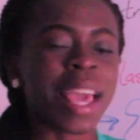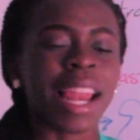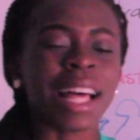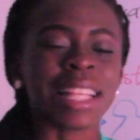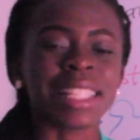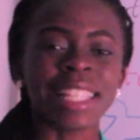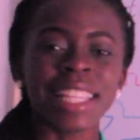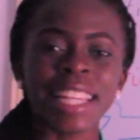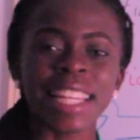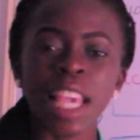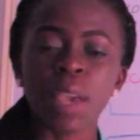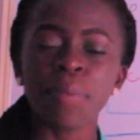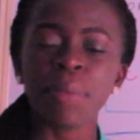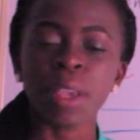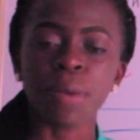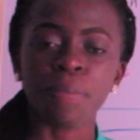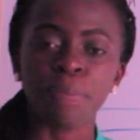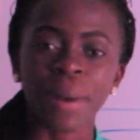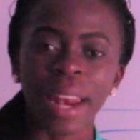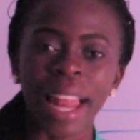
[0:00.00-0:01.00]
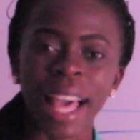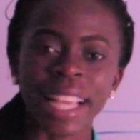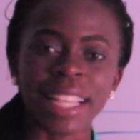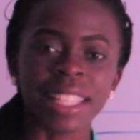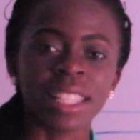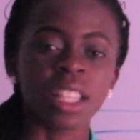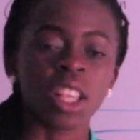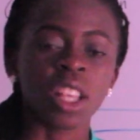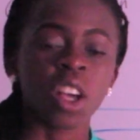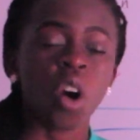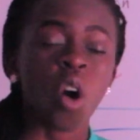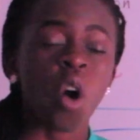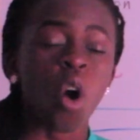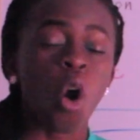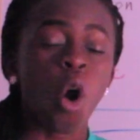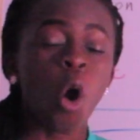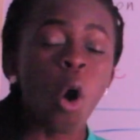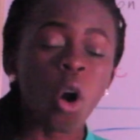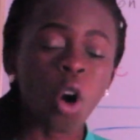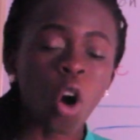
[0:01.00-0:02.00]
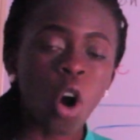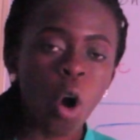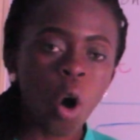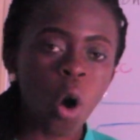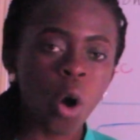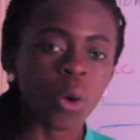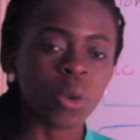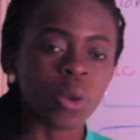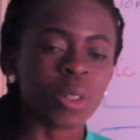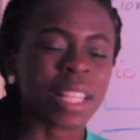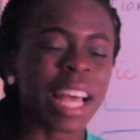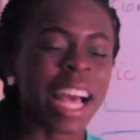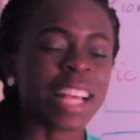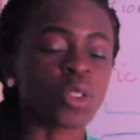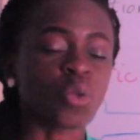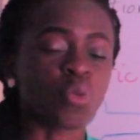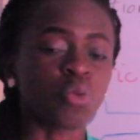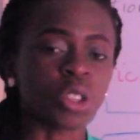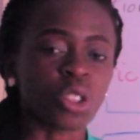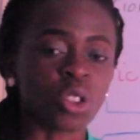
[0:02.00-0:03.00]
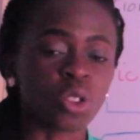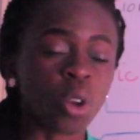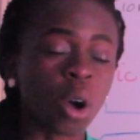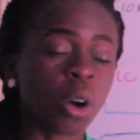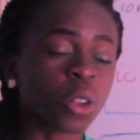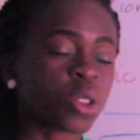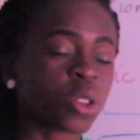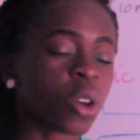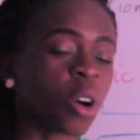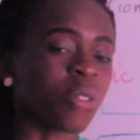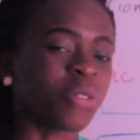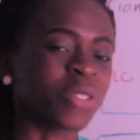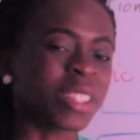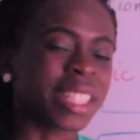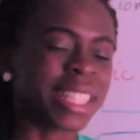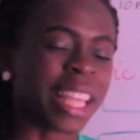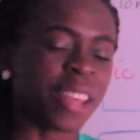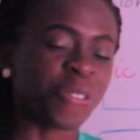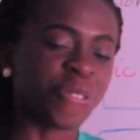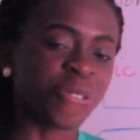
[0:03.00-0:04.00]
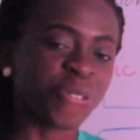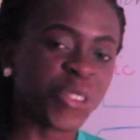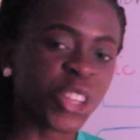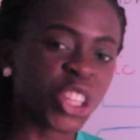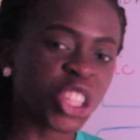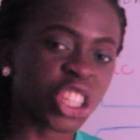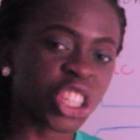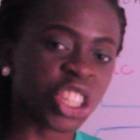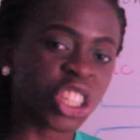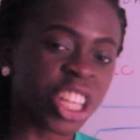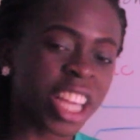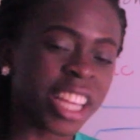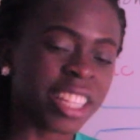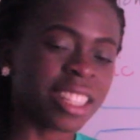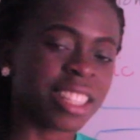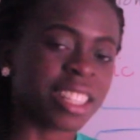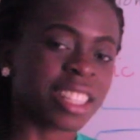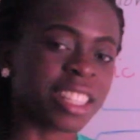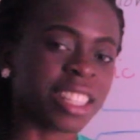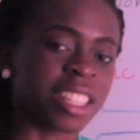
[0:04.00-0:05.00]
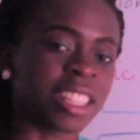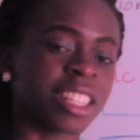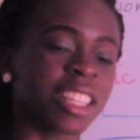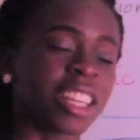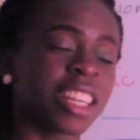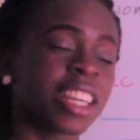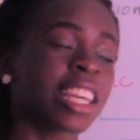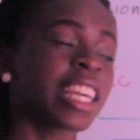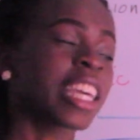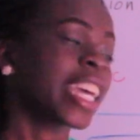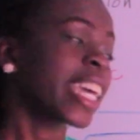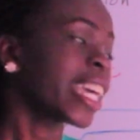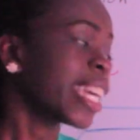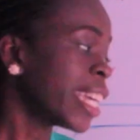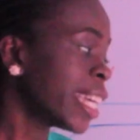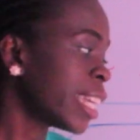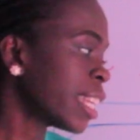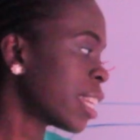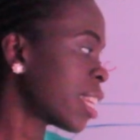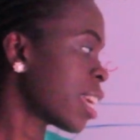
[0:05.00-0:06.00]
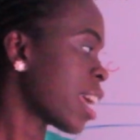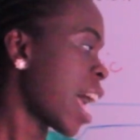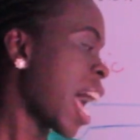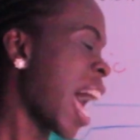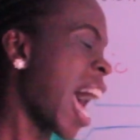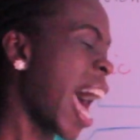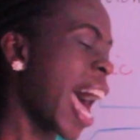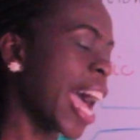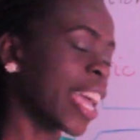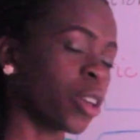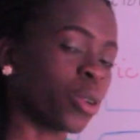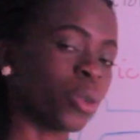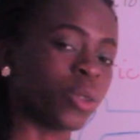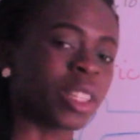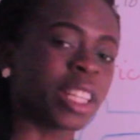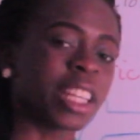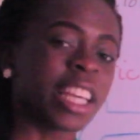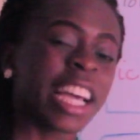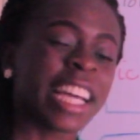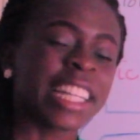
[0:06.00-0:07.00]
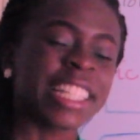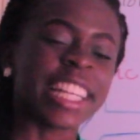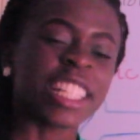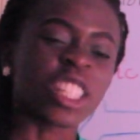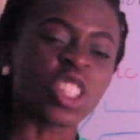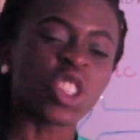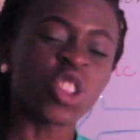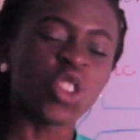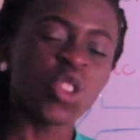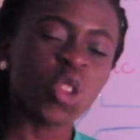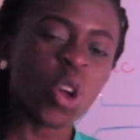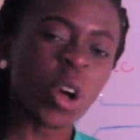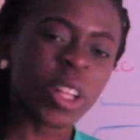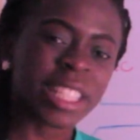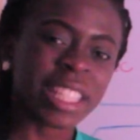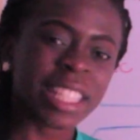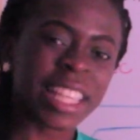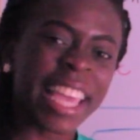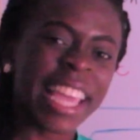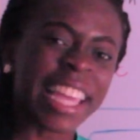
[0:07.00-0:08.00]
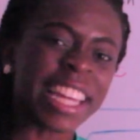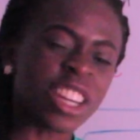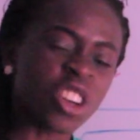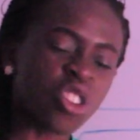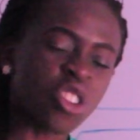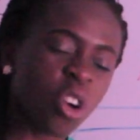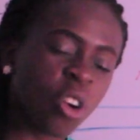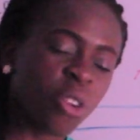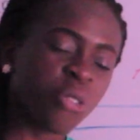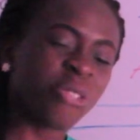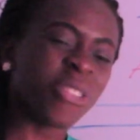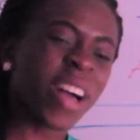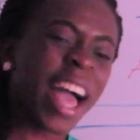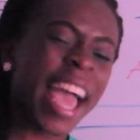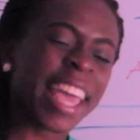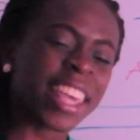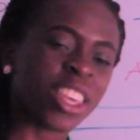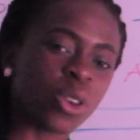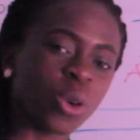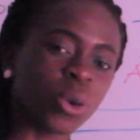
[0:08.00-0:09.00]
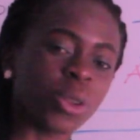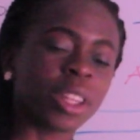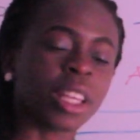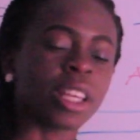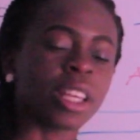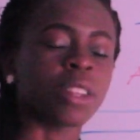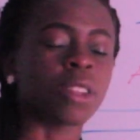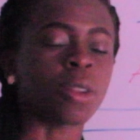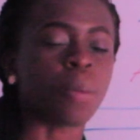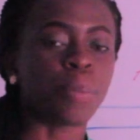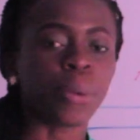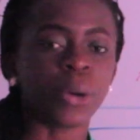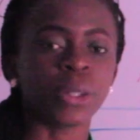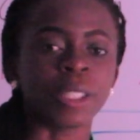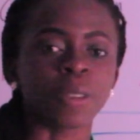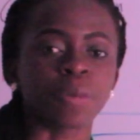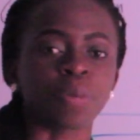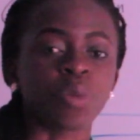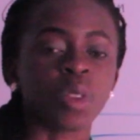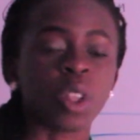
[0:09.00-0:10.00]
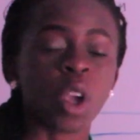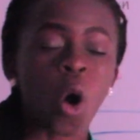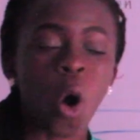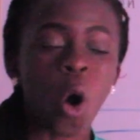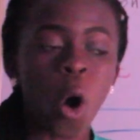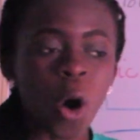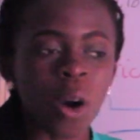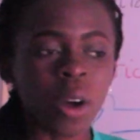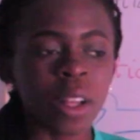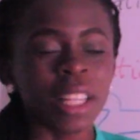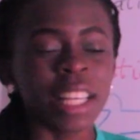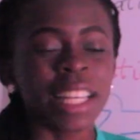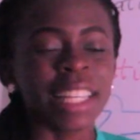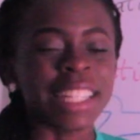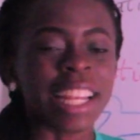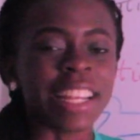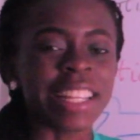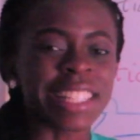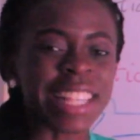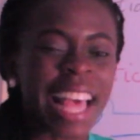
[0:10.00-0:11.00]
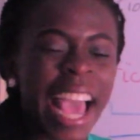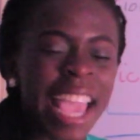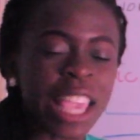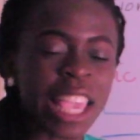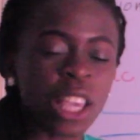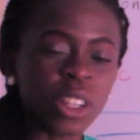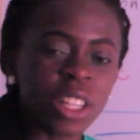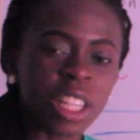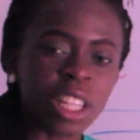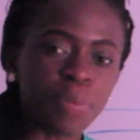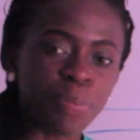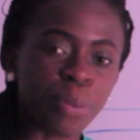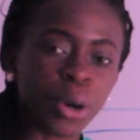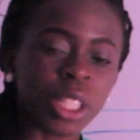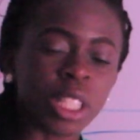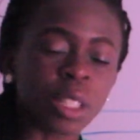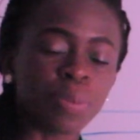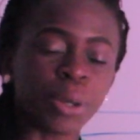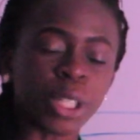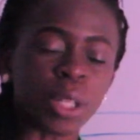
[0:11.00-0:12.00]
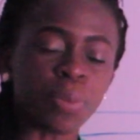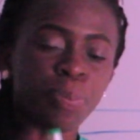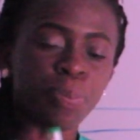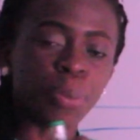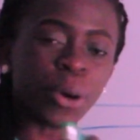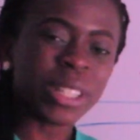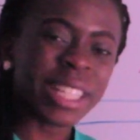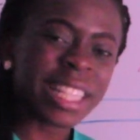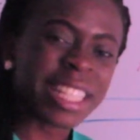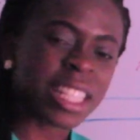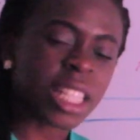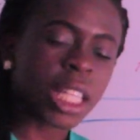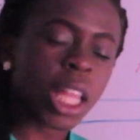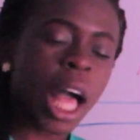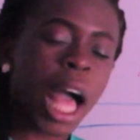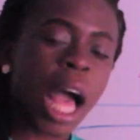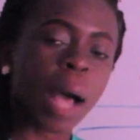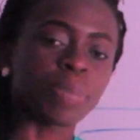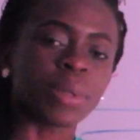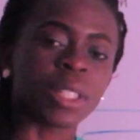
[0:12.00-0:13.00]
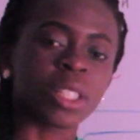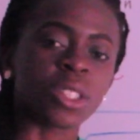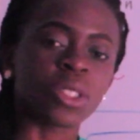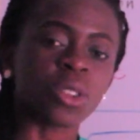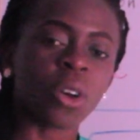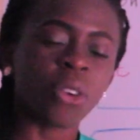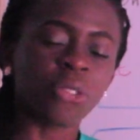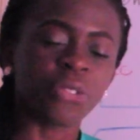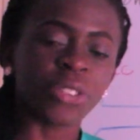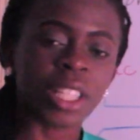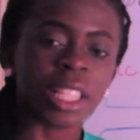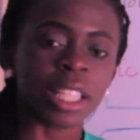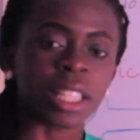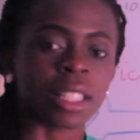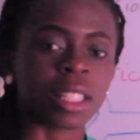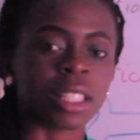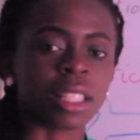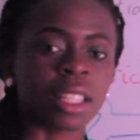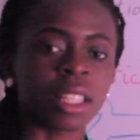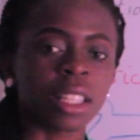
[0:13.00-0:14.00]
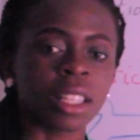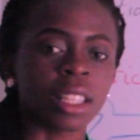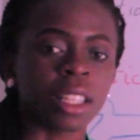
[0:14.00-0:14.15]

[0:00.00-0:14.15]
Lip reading: as the name implies, occurs as a result of deficiency in iron. There's not enough iron in the body, or there is iron in the body, but the body is not absorbing it.